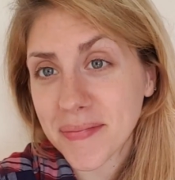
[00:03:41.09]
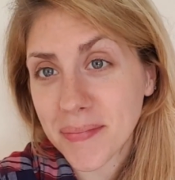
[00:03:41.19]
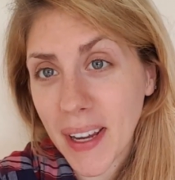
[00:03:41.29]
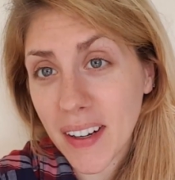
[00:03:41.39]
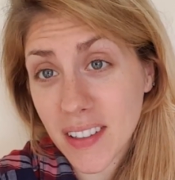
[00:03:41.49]

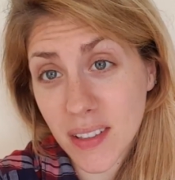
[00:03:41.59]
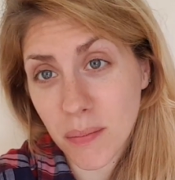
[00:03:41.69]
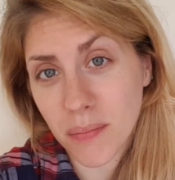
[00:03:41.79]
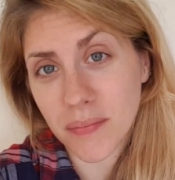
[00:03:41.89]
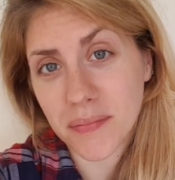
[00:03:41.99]
make her
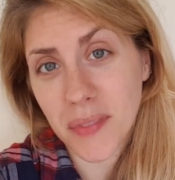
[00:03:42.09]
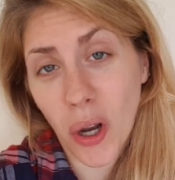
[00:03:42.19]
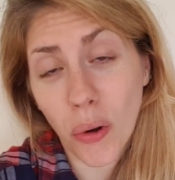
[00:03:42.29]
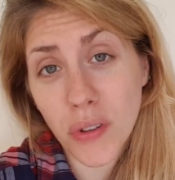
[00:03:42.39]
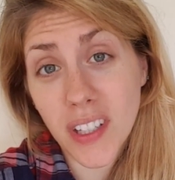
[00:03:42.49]
some
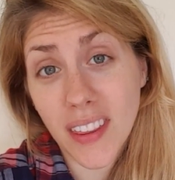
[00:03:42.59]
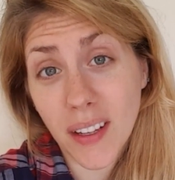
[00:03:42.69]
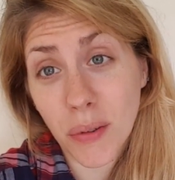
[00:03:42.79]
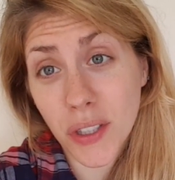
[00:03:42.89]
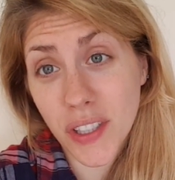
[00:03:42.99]
oats, I
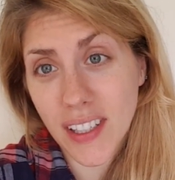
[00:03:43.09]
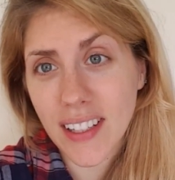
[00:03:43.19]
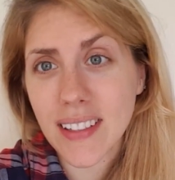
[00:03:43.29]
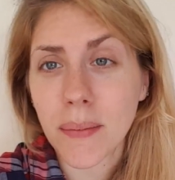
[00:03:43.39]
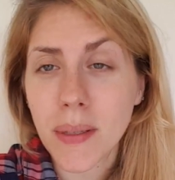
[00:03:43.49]
think, when she
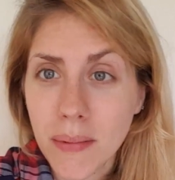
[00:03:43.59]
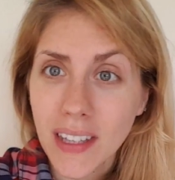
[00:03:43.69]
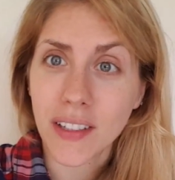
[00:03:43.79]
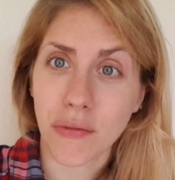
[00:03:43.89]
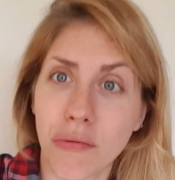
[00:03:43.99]
gets up. Something
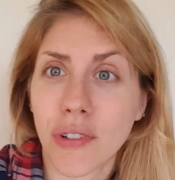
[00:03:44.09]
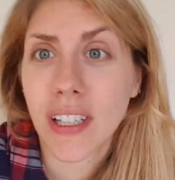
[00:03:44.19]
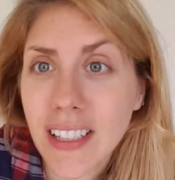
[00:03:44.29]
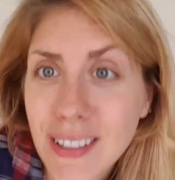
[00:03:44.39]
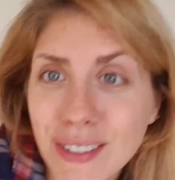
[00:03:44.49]
that's
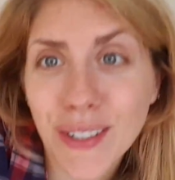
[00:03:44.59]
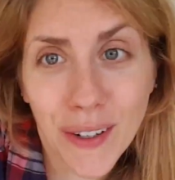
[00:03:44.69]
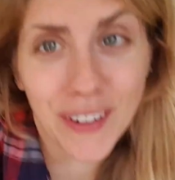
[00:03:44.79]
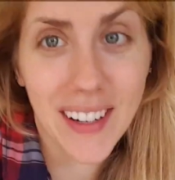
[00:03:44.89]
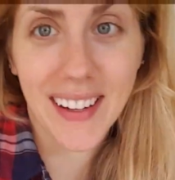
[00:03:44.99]
really
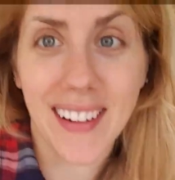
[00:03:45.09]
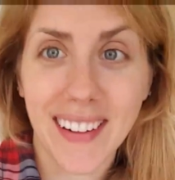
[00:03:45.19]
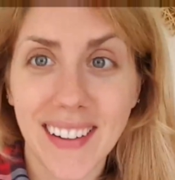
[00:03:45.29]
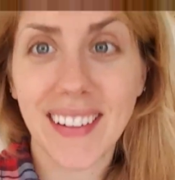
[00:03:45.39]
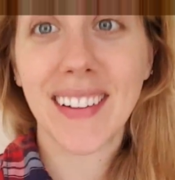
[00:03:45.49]
sturdy and